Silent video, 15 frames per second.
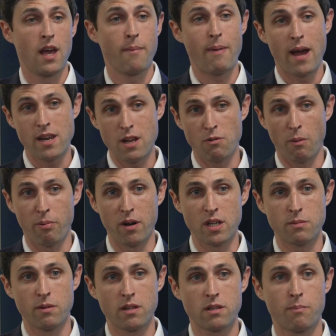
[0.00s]
hip and knee
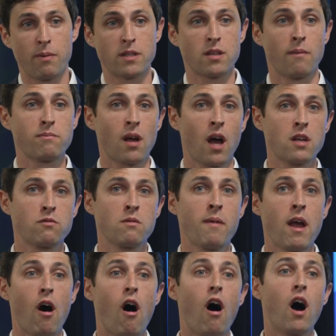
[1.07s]
replacements, but sometimes we
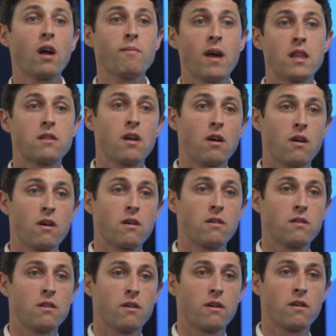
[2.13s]
may augment
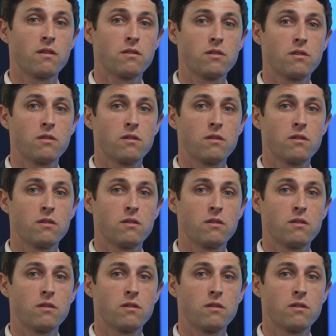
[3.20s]
their